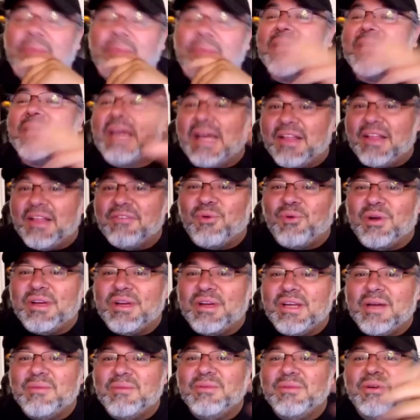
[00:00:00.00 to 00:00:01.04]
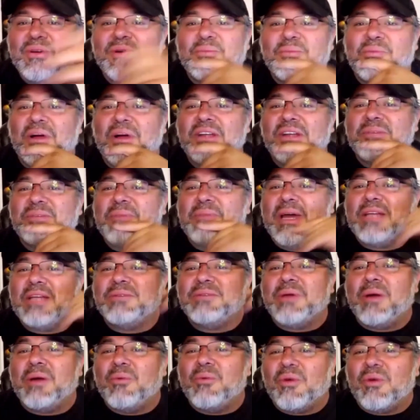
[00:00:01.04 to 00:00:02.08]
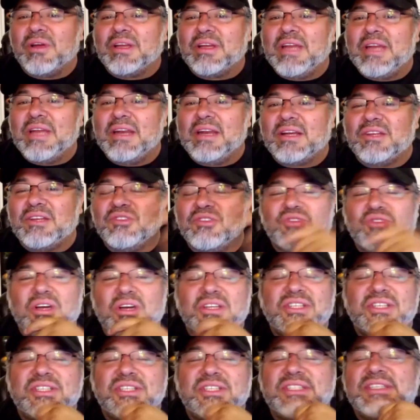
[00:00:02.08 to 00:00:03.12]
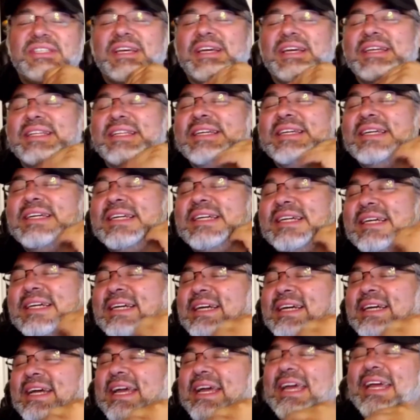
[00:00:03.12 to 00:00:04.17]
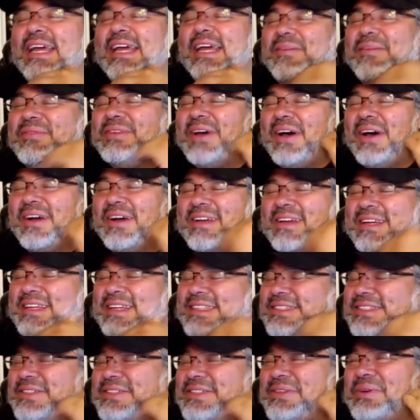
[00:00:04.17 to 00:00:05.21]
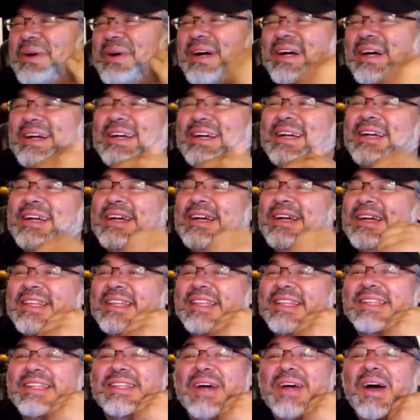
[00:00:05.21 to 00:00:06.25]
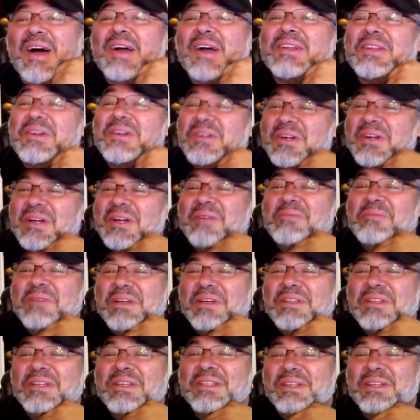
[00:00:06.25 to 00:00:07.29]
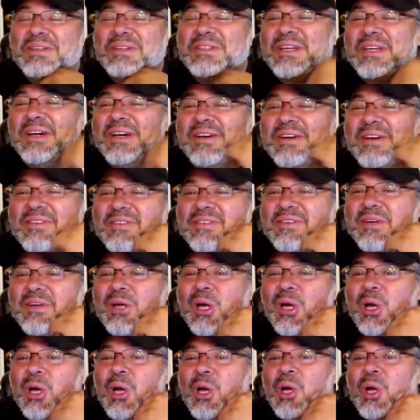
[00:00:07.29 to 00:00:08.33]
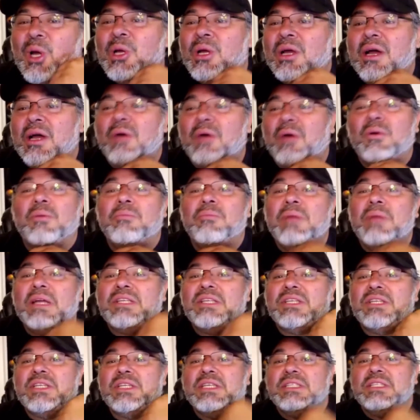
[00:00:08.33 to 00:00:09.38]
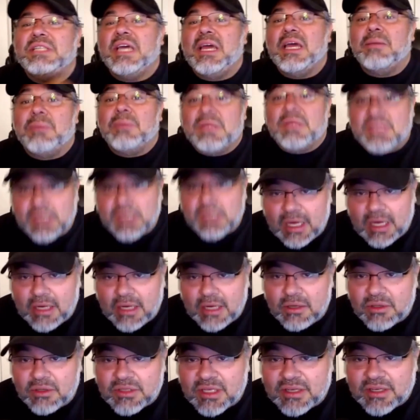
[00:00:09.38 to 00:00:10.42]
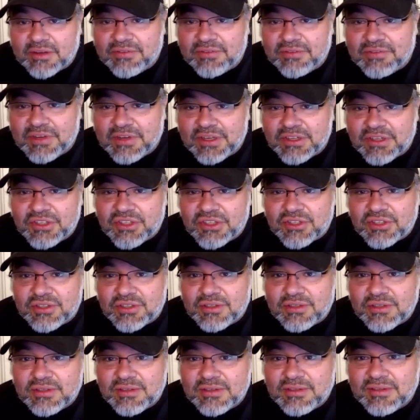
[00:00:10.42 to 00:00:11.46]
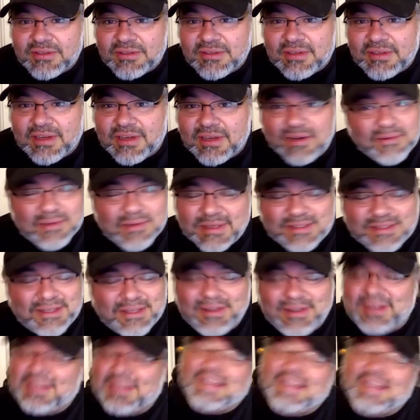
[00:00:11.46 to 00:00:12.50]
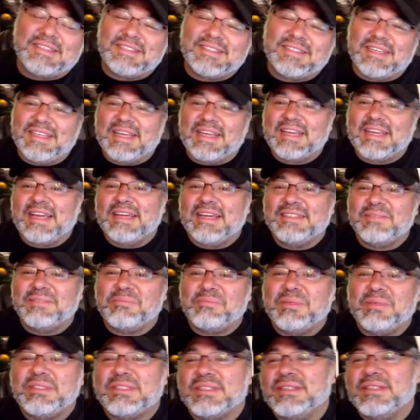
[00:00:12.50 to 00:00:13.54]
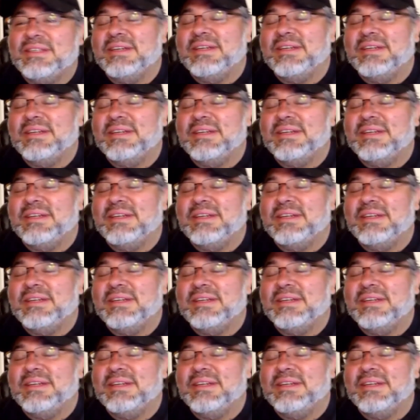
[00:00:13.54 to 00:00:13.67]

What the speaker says: California. I'm doing project manager. I'm working at a construction site. And I'm talking to the doctor who I'm building their stuff. I won't mention his name, but the guy looks like a fish. I mean, that's all I got to say. That guy is a piece of...